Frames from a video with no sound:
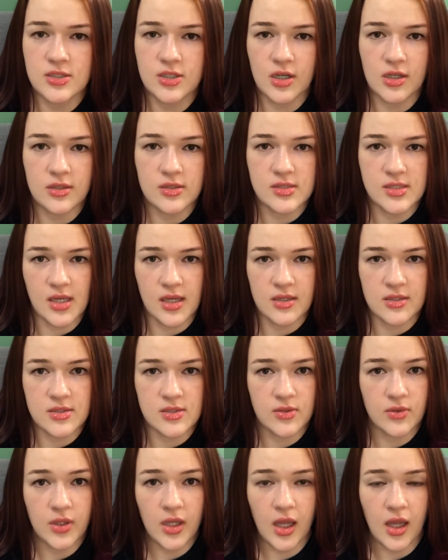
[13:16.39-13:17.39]
triclosan is
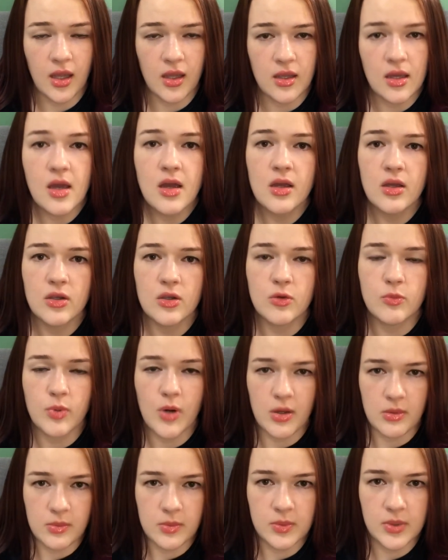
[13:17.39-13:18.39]
okay, you
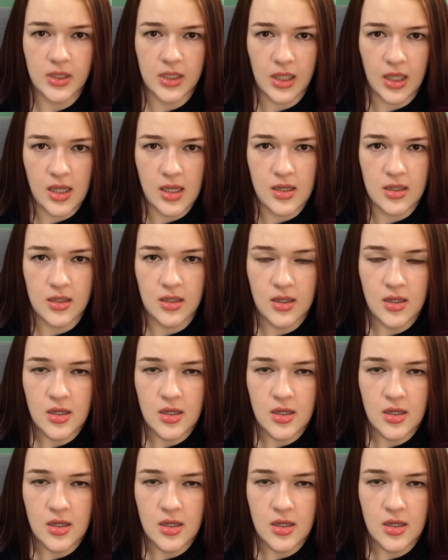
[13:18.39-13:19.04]
probably can.